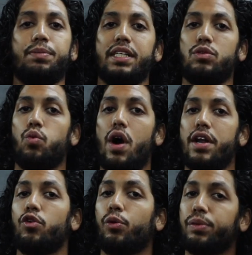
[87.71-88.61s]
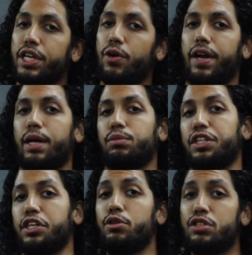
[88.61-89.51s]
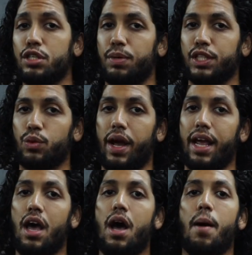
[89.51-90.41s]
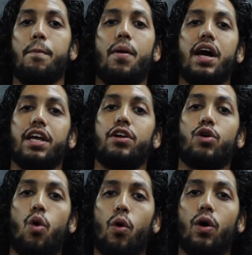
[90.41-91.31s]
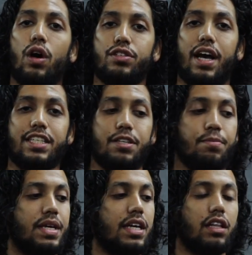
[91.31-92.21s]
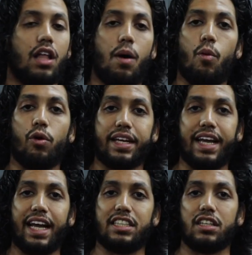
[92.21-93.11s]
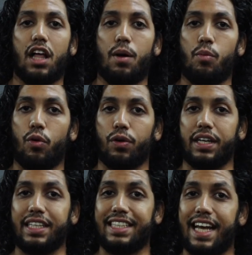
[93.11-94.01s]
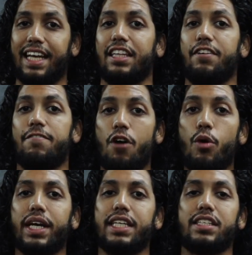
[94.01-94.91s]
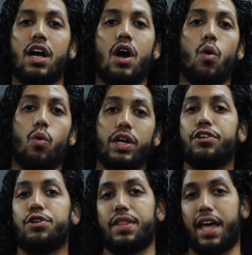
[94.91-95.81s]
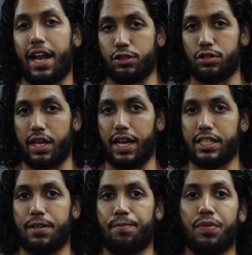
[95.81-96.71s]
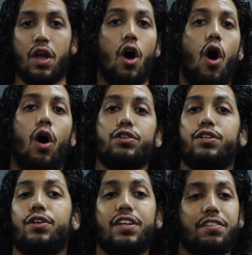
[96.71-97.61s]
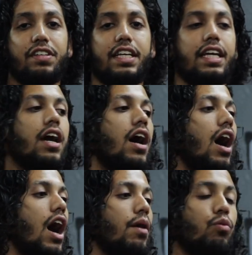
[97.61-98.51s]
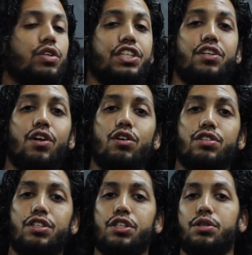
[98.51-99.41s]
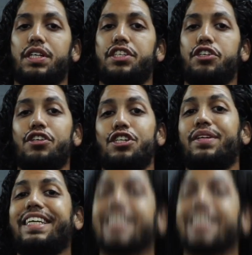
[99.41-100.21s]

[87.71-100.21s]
means, one, normally you aren't able to use as much weight, but your core also has to be a lot more engaged and a lot more intently focused when you're doing that exercise. Alternatively, what you can also do is you can do an